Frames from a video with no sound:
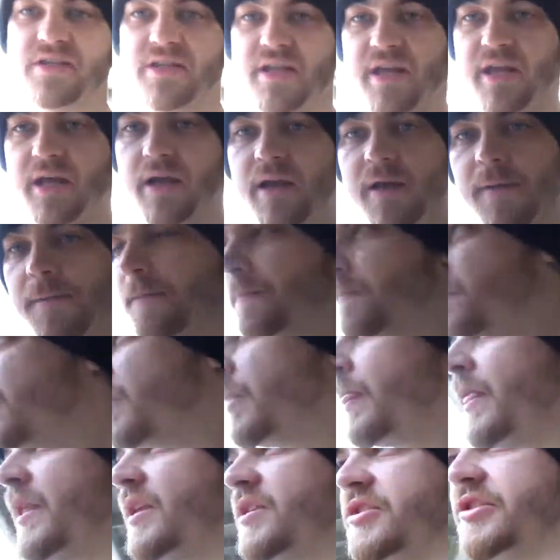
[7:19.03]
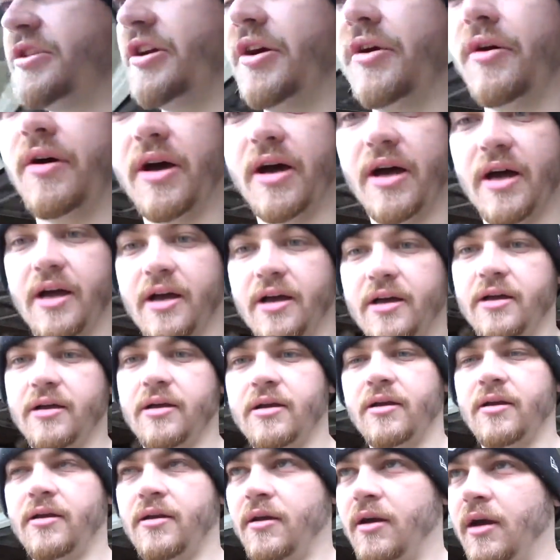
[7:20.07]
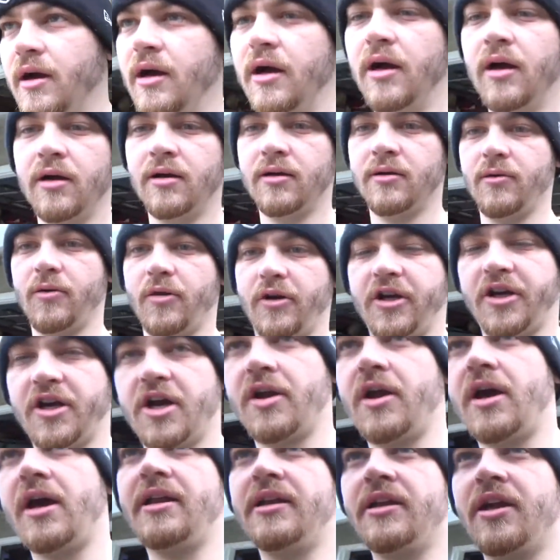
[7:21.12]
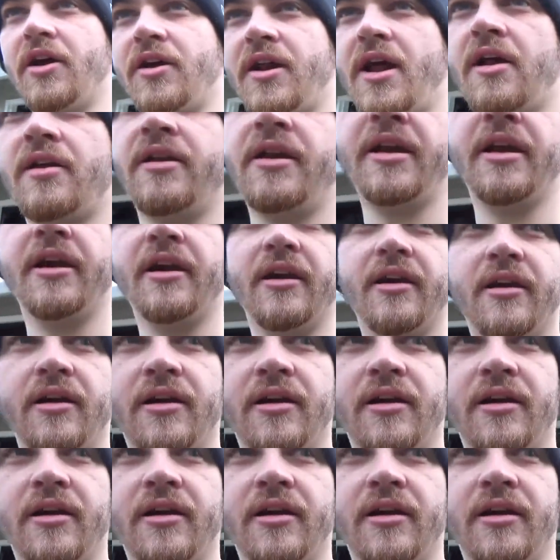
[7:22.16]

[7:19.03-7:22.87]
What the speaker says: thing. So we're gonna go ahead and go down here.